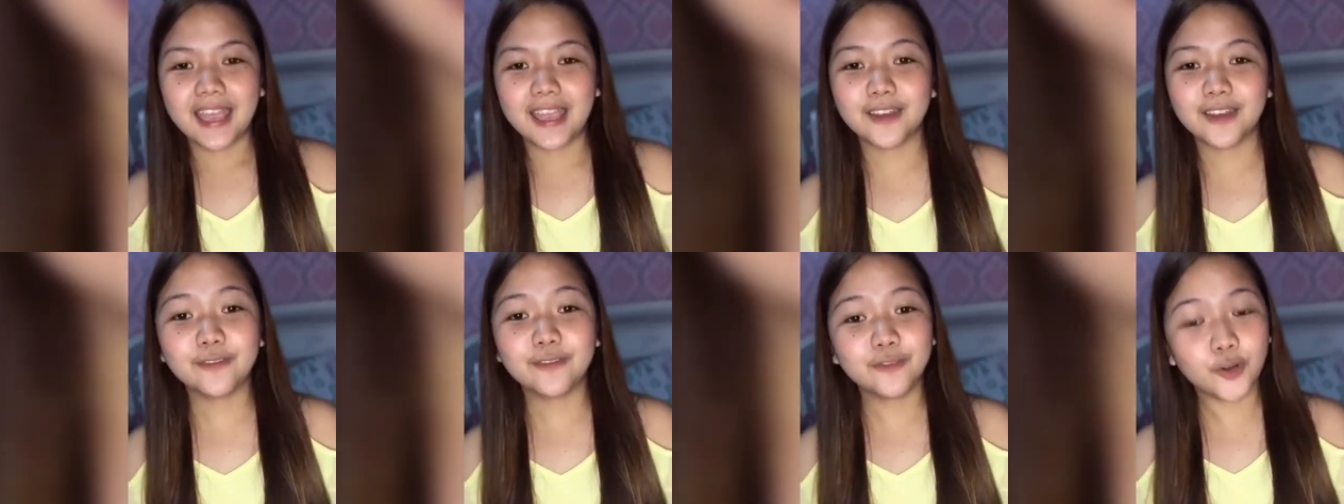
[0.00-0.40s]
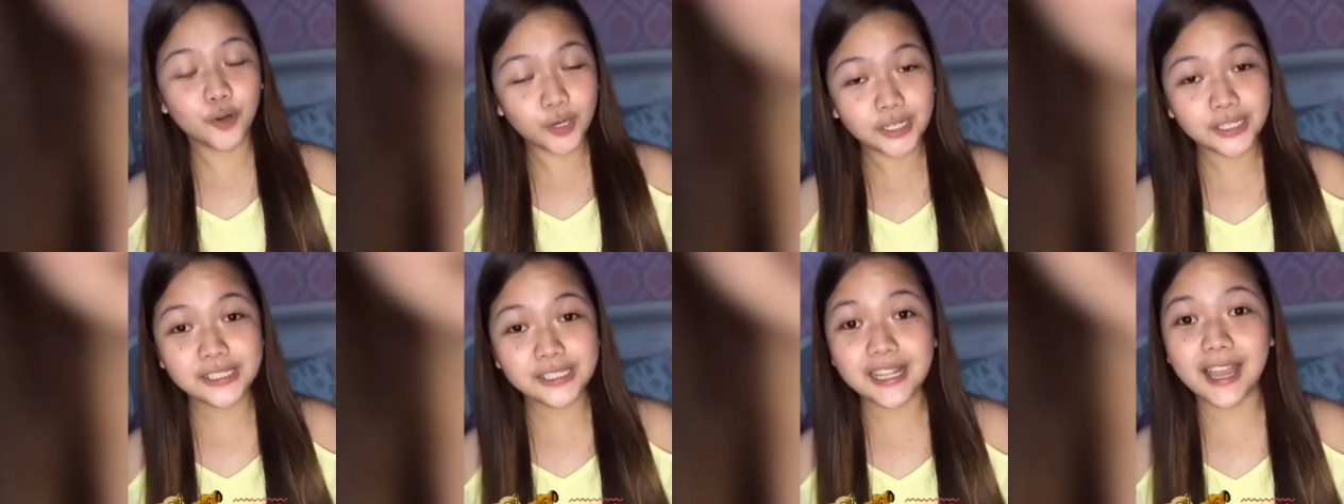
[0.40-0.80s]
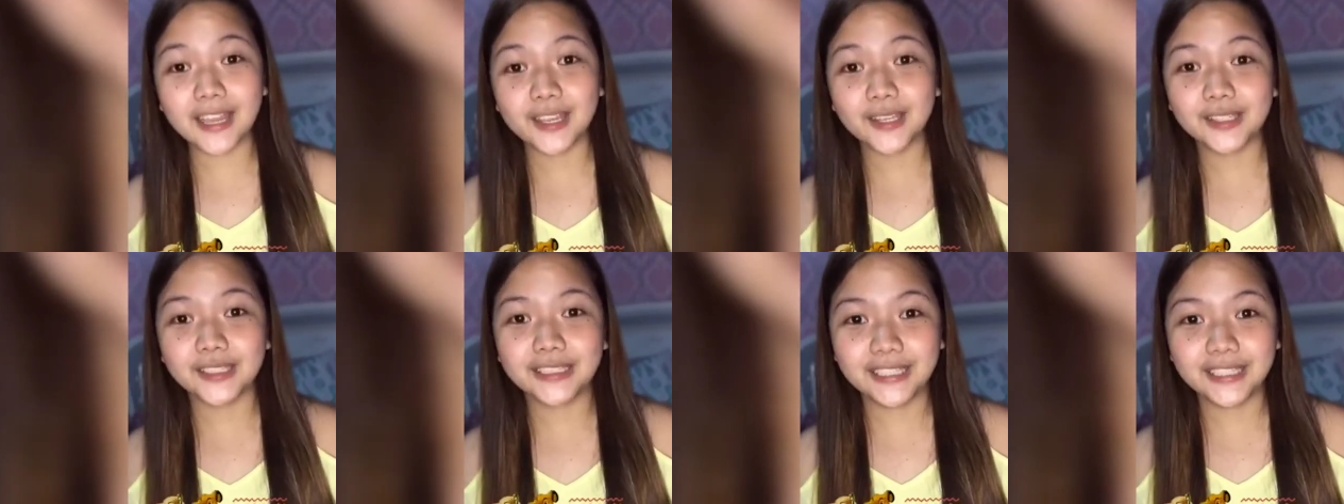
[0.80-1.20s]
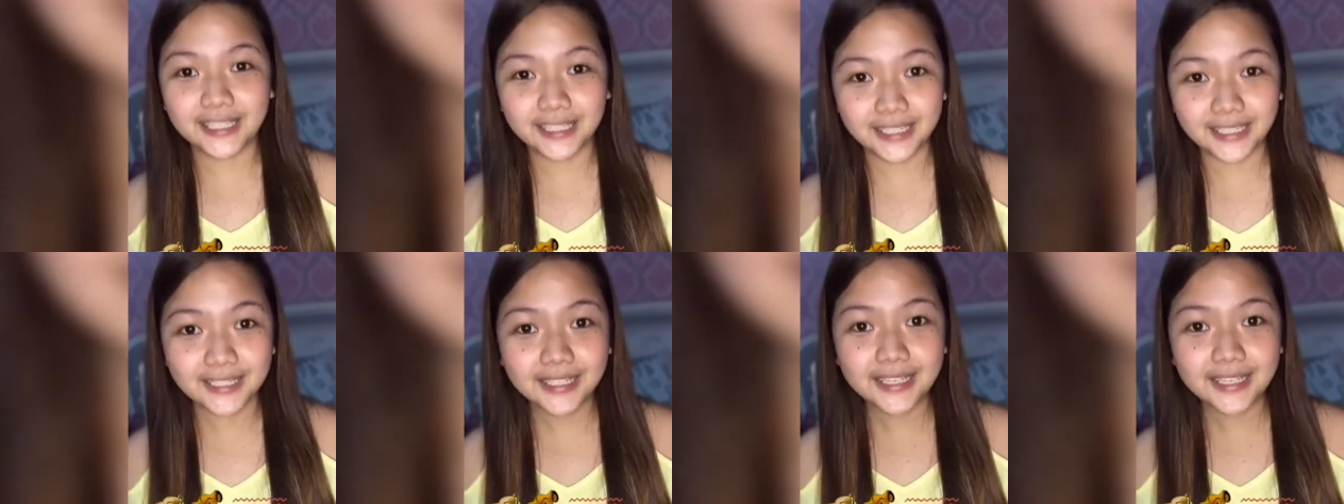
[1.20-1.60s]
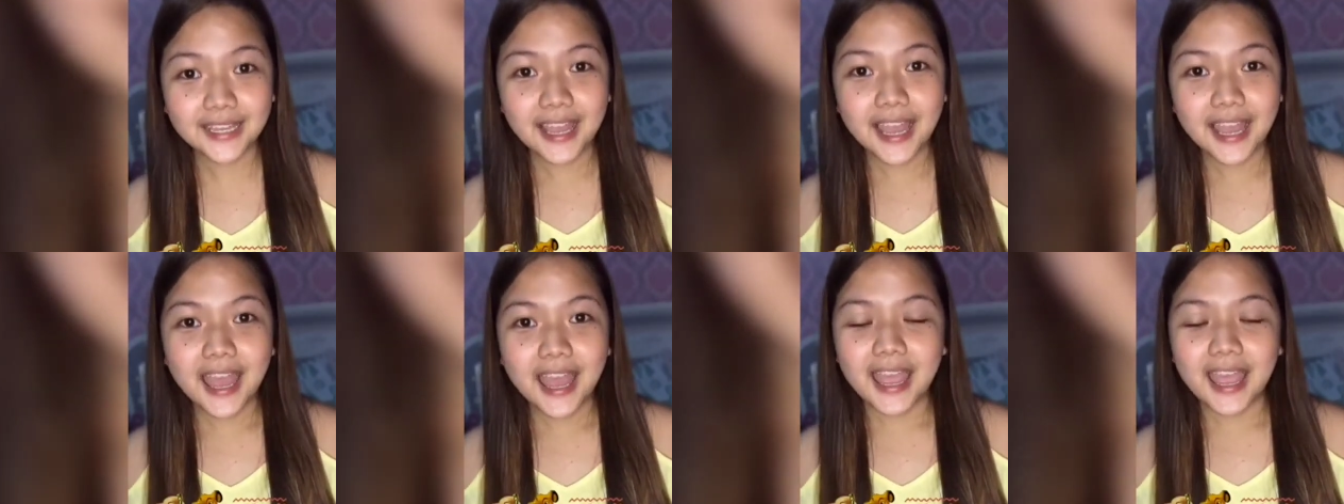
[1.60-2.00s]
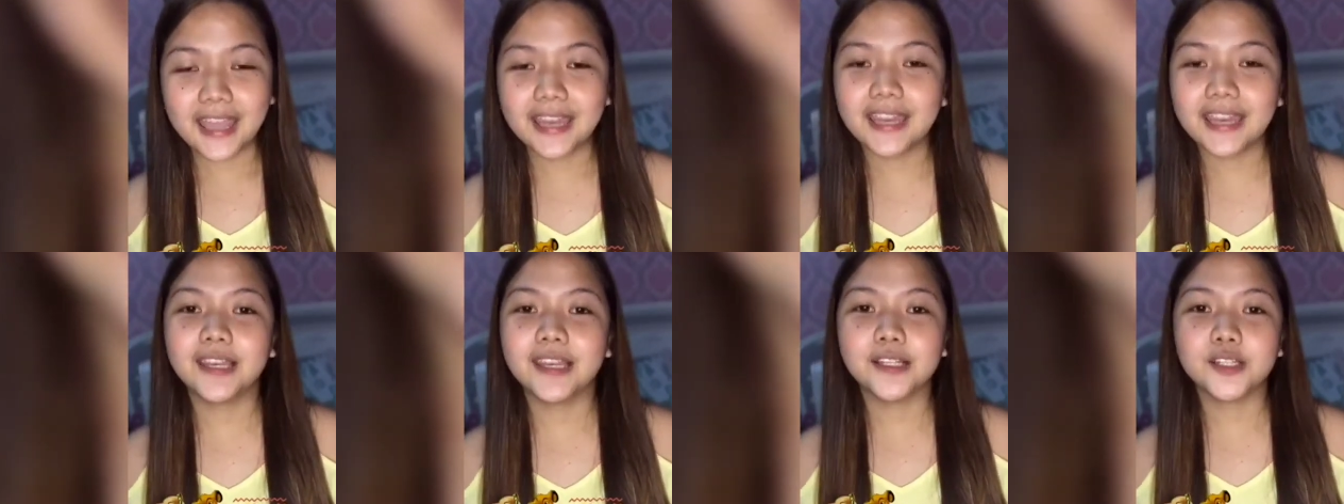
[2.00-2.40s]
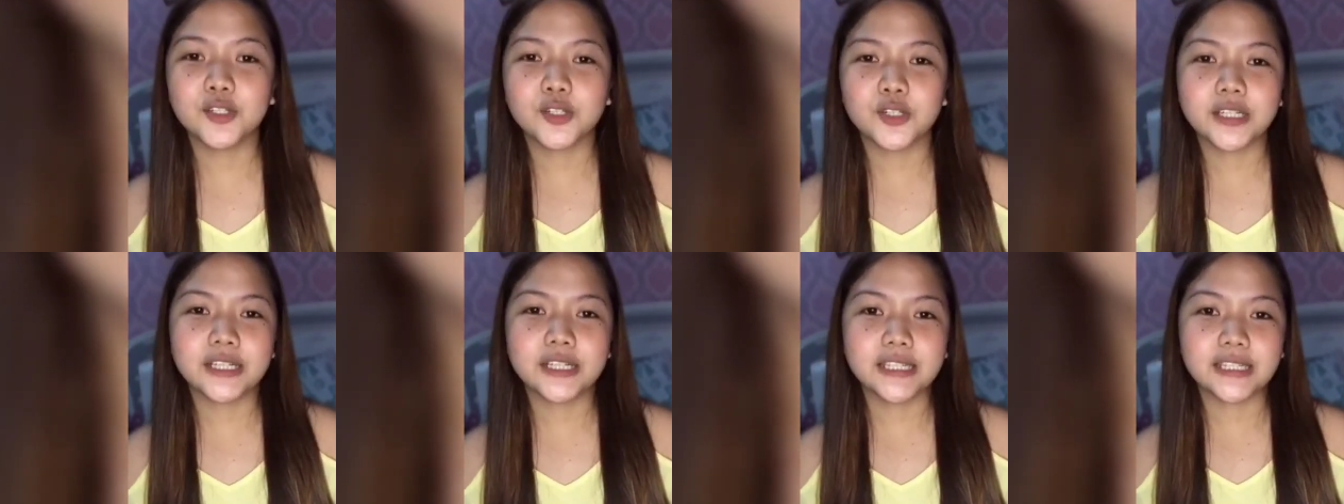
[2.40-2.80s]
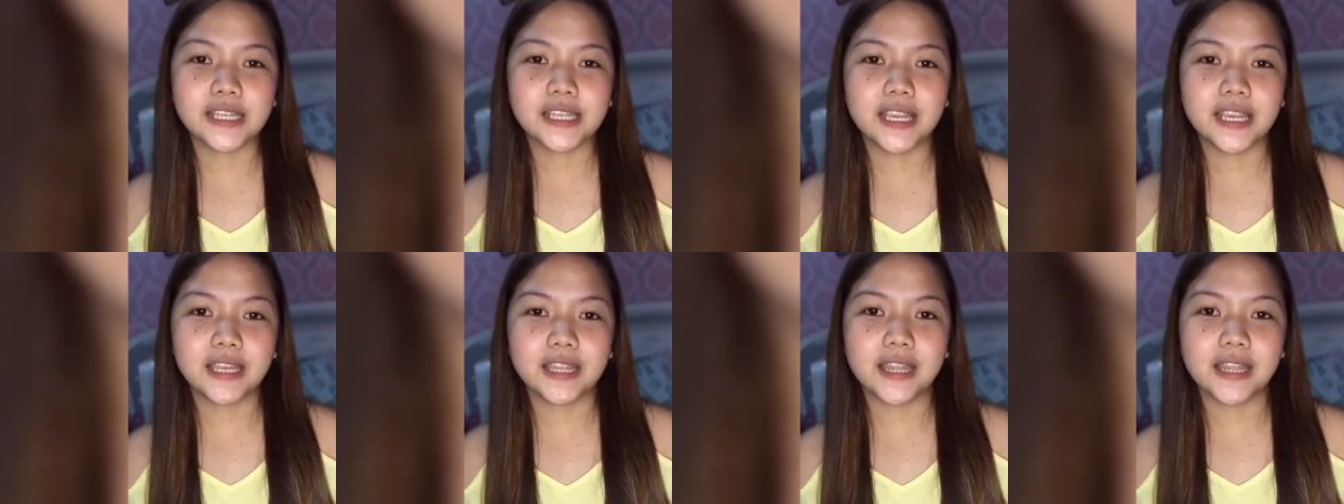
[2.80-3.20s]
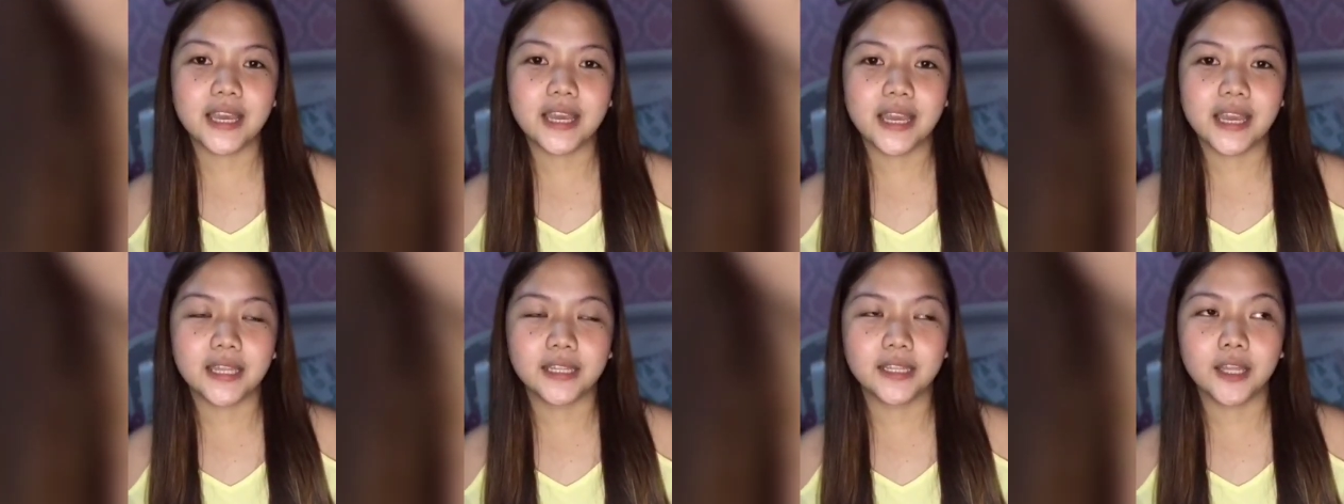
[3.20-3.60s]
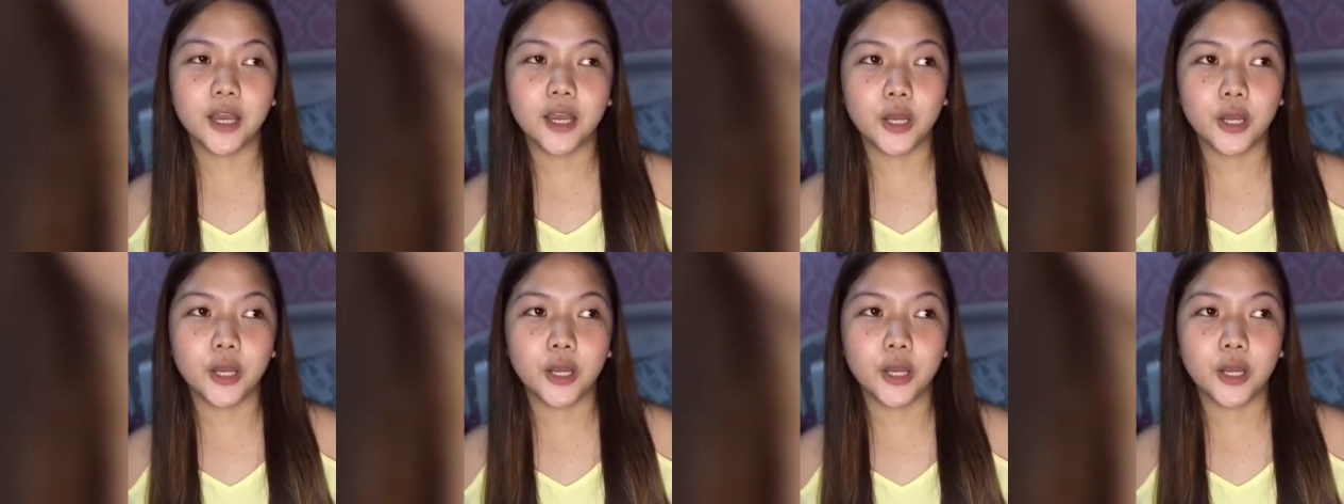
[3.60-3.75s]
and of course, Lion King. And I can truly say that